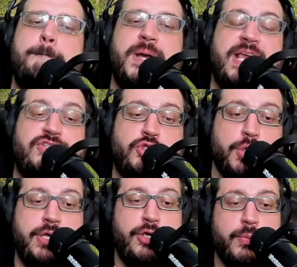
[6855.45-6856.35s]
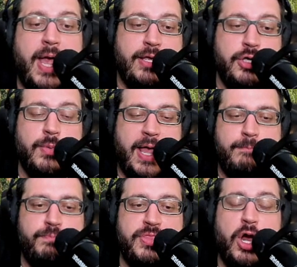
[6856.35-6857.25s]
but it's true. You're right.
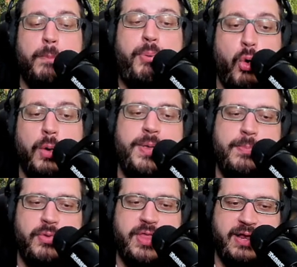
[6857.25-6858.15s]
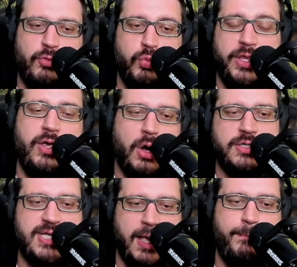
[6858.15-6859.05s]
There are poor people that have a really
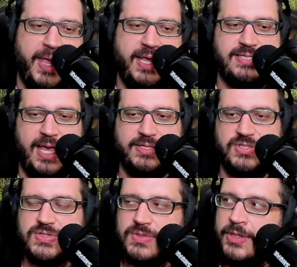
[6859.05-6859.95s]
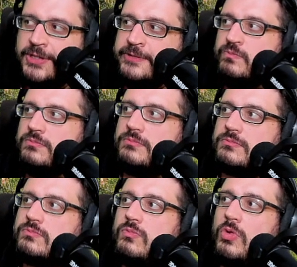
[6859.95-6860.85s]
hard time paying taxes,
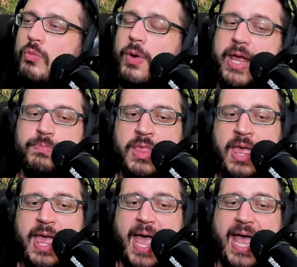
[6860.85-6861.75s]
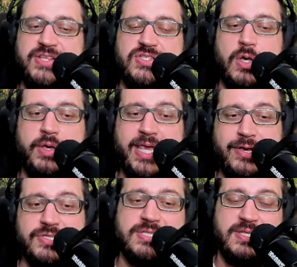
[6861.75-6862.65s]
right? Yeah. And so
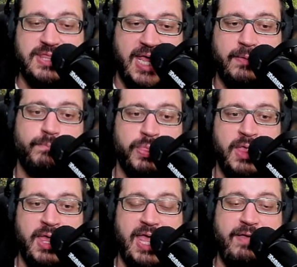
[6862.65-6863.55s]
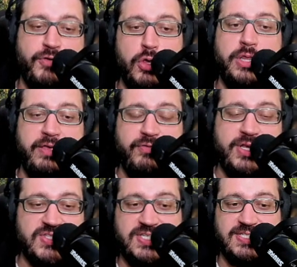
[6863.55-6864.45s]
here's the thing. if you live in
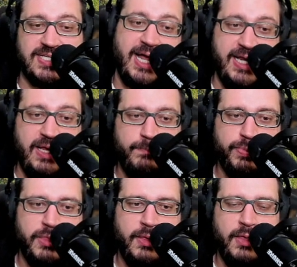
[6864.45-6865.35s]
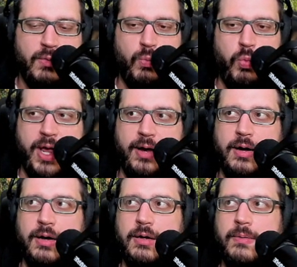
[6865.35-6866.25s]
a society
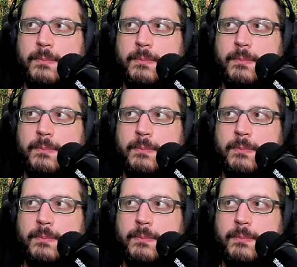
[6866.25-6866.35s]
where